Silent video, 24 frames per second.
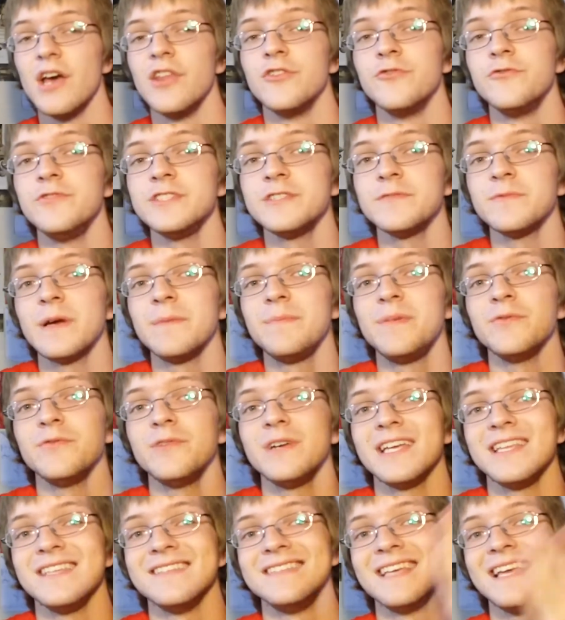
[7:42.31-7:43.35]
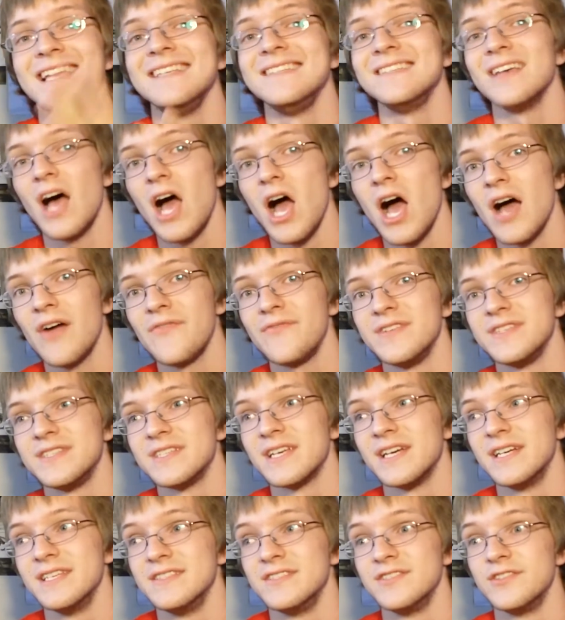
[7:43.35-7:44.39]
The reason why people get days off is
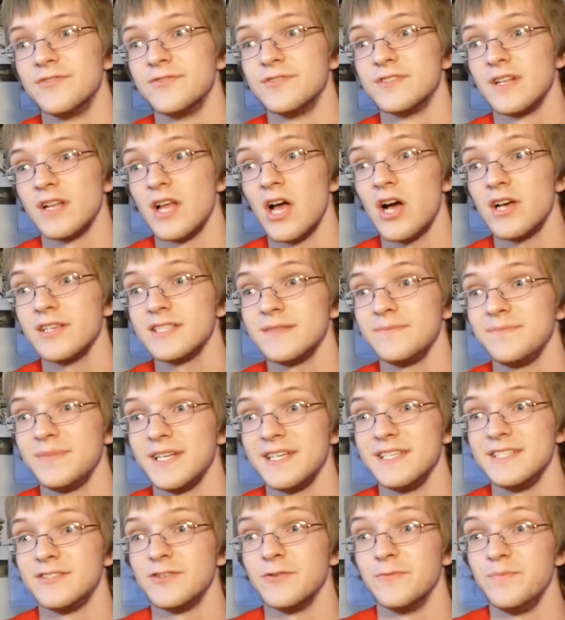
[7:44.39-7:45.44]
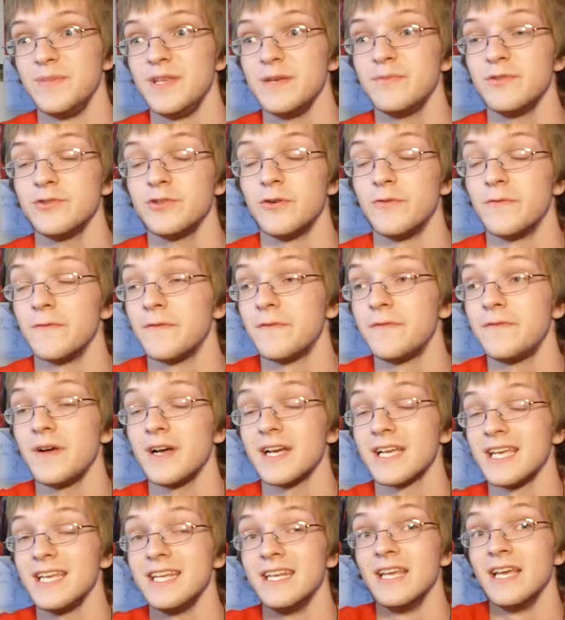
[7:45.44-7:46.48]
because there's laws in place so people don't
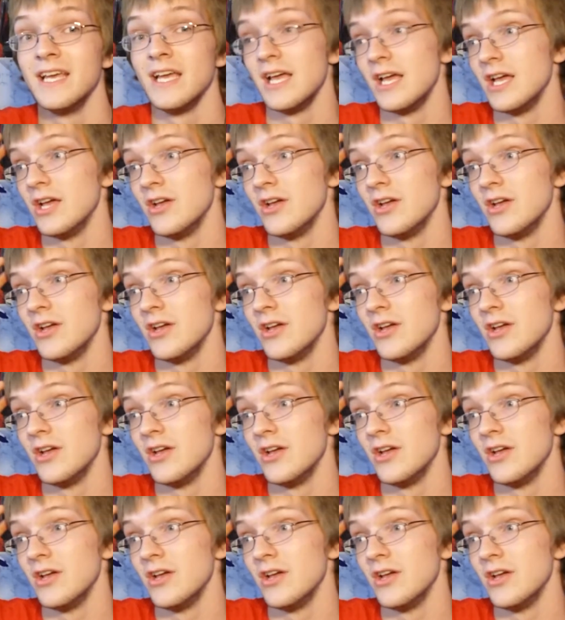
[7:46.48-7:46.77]
fucking